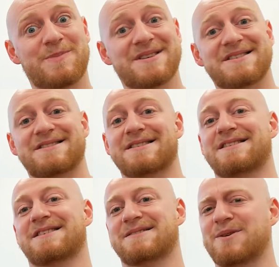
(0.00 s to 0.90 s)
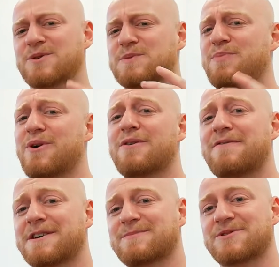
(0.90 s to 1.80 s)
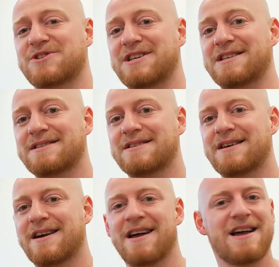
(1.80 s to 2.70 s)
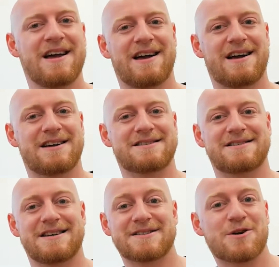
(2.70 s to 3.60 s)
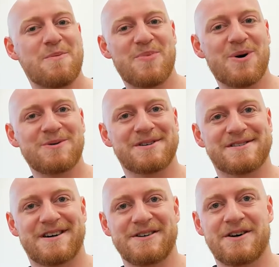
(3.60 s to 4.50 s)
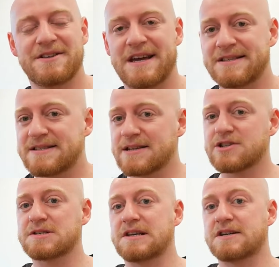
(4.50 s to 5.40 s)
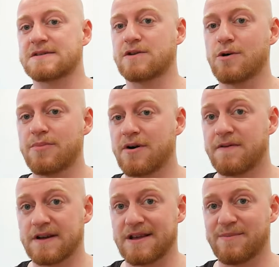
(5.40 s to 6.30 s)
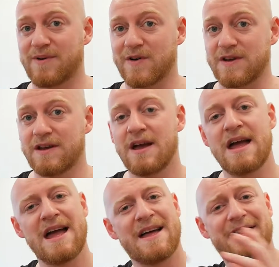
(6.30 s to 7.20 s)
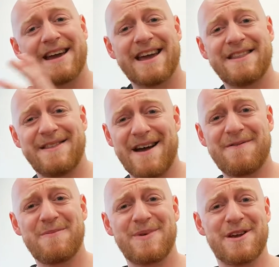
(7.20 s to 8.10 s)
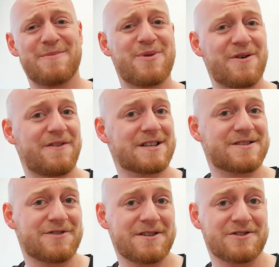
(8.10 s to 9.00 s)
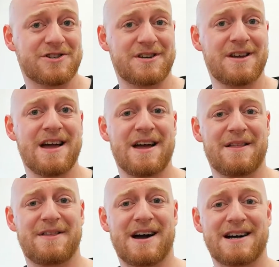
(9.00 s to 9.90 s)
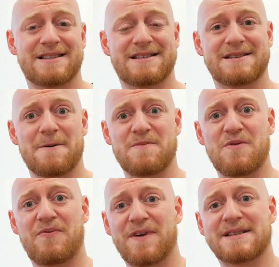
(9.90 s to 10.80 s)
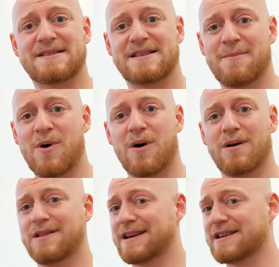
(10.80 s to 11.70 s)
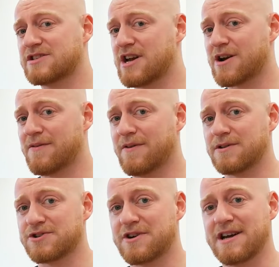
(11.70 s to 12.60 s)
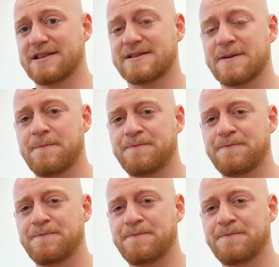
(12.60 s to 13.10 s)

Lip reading: businesses as those perfect machines, as its components are not. And such as there is no perfect employee, there can never be a perfect strategy that fits them all, like a jack of all trades.